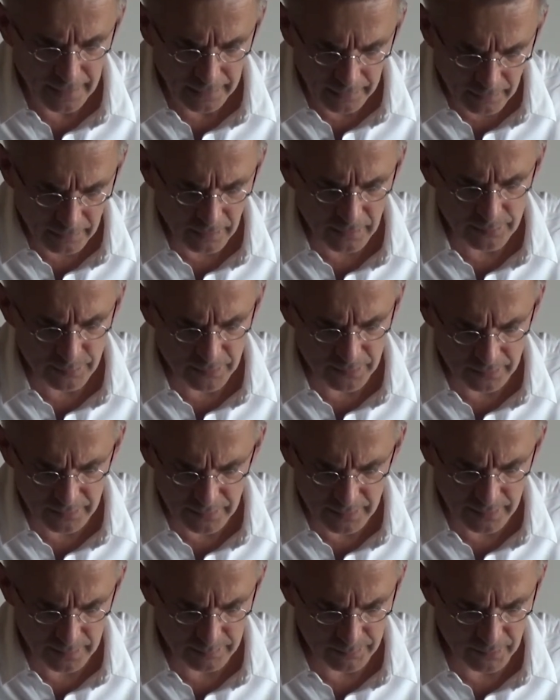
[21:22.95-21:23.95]
cannot be
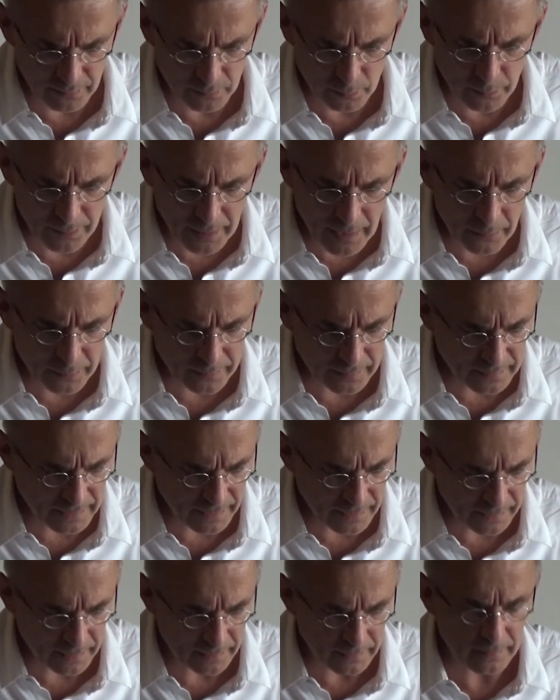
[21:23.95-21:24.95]
determined without
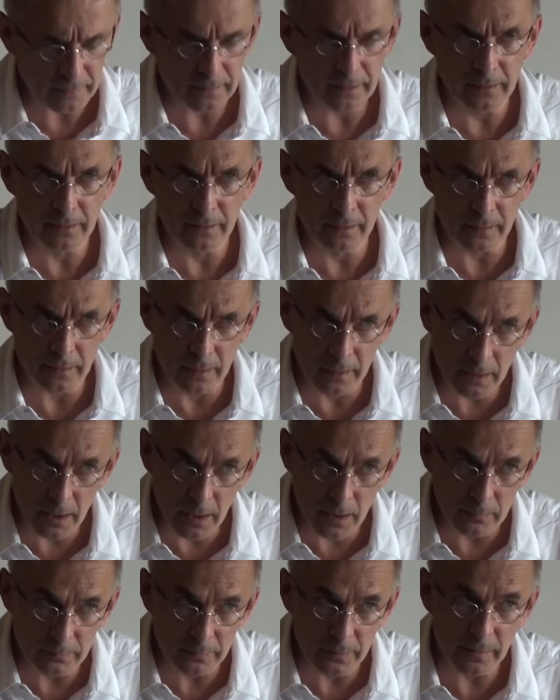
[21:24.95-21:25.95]
taking into
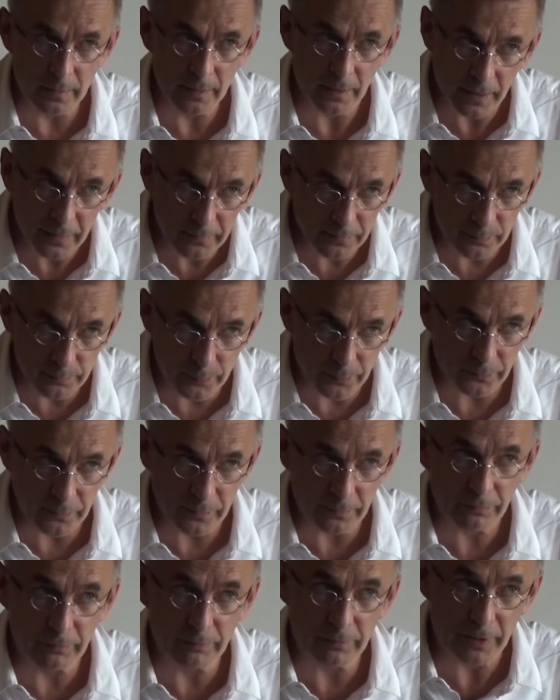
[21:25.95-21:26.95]
account its
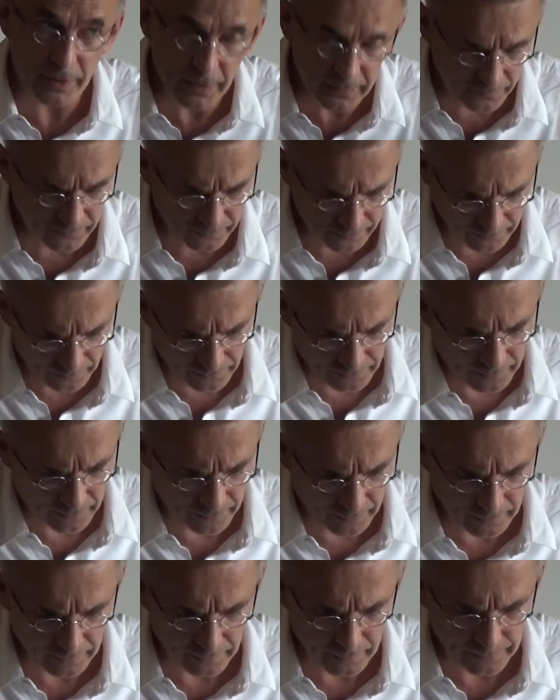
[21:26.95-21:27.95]
position, its
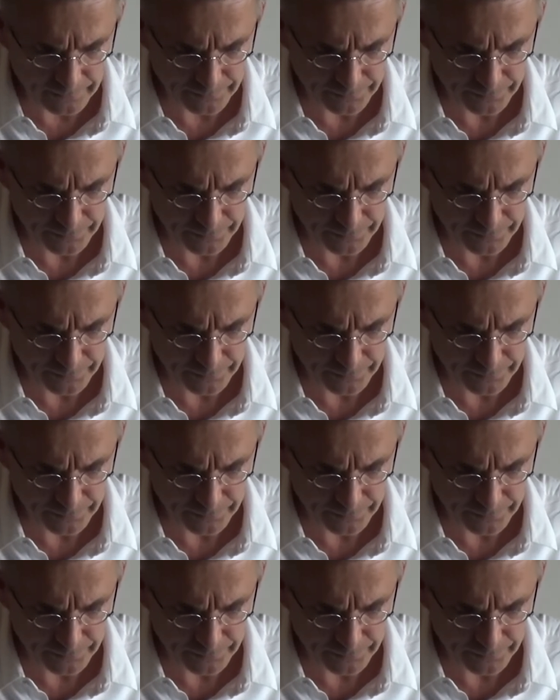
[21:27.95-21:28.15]
thinking.